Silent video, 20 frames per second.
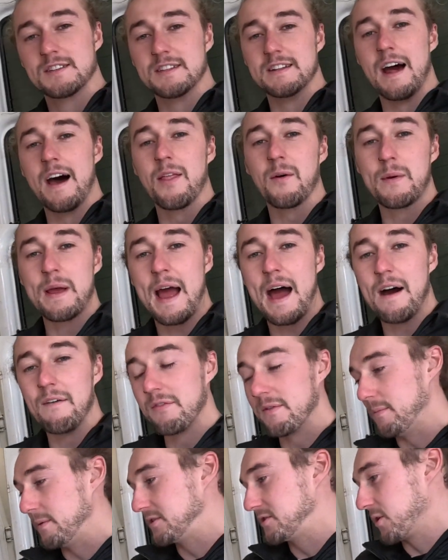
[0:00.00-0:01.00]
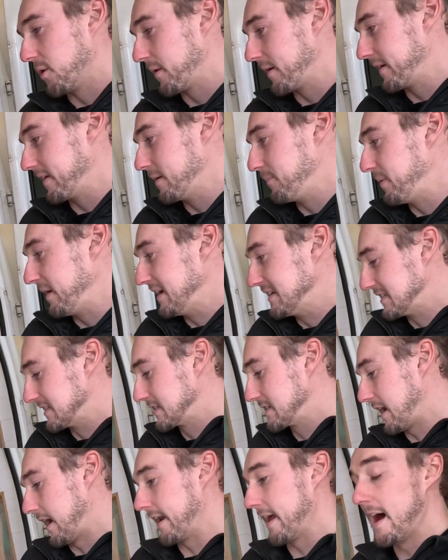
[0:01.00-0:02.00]
So now that we have the majority of the
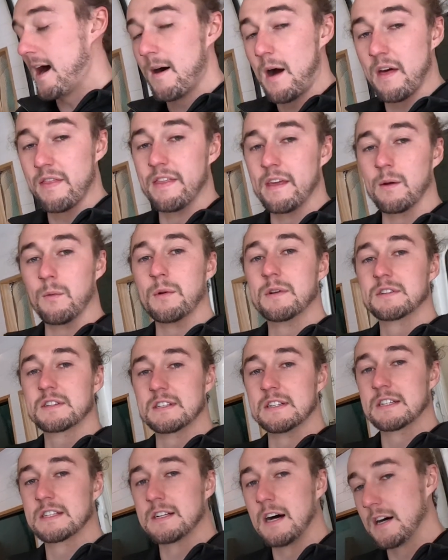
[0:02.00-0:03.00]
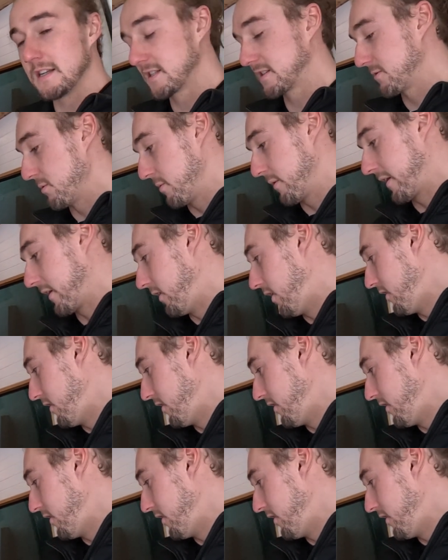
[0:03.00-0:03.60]
pieces cut out, I think we're just gonna start screwing it